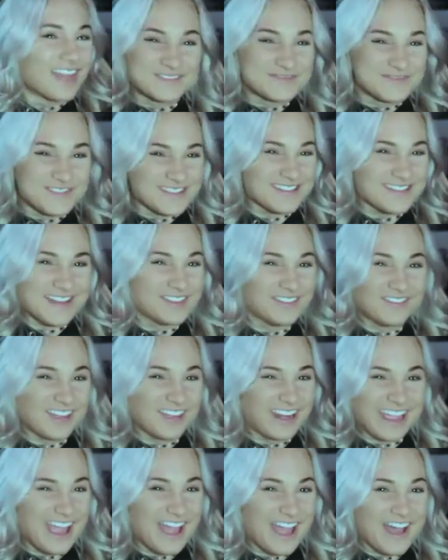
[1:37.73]
that's for
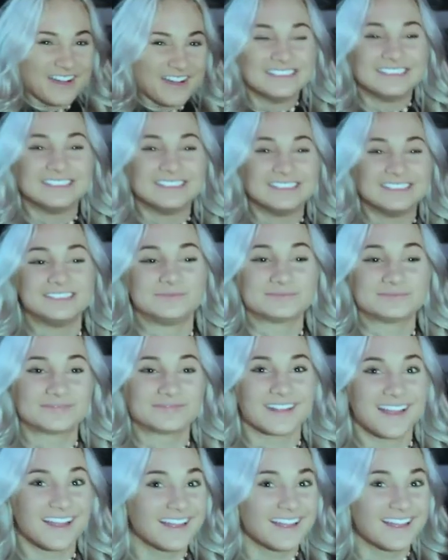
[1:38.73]
another video.
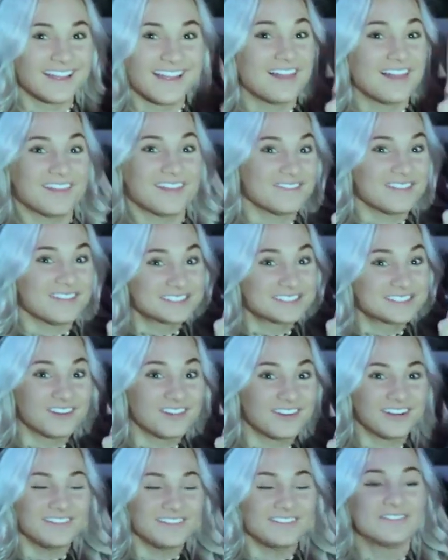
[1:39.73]
Love my
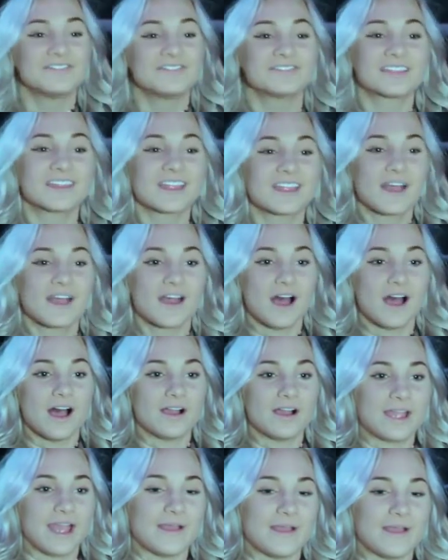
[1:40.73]
school.
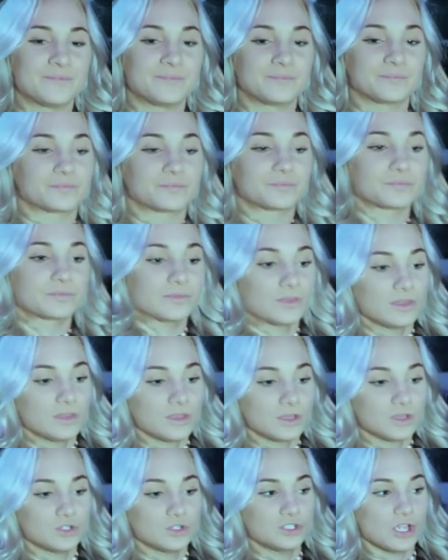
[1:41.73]
Okay,
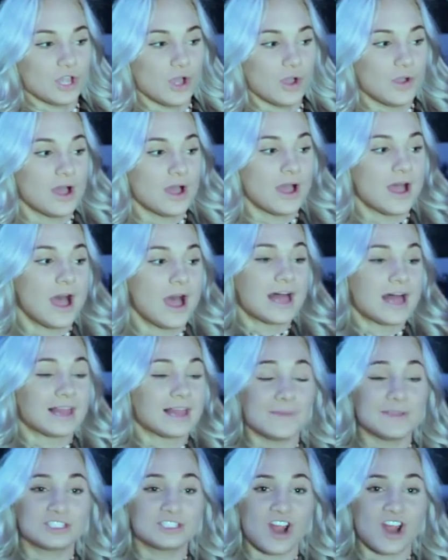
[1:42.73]
so
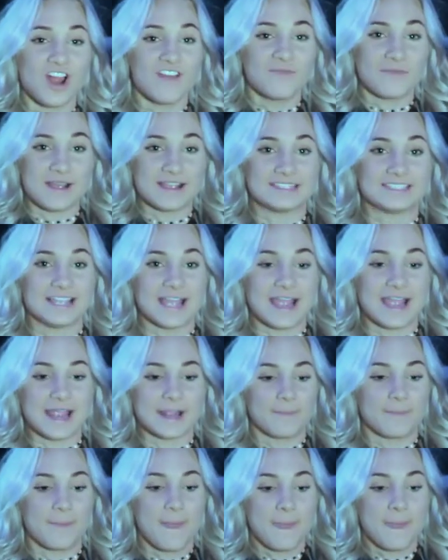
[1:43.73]
let me start off by
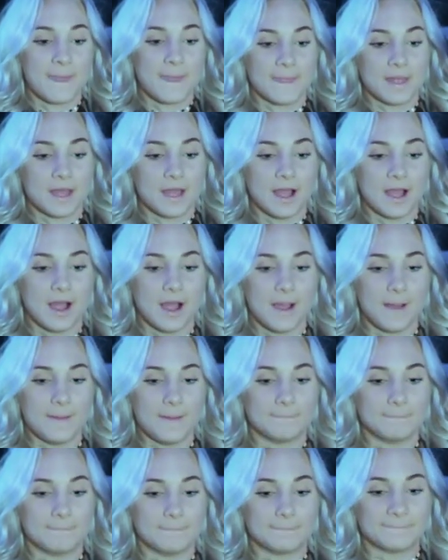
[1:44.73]
saying,
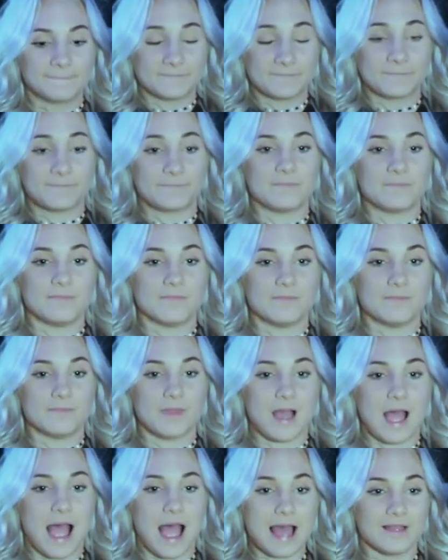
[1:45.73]

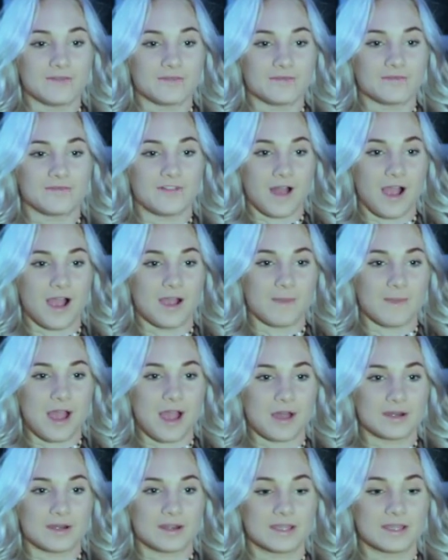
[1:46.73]
I live in Flower
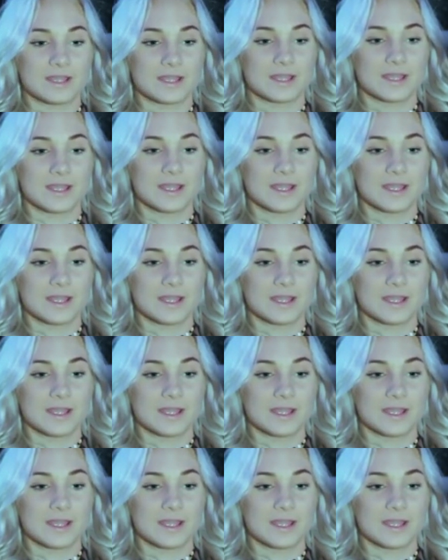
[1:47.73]
Mound.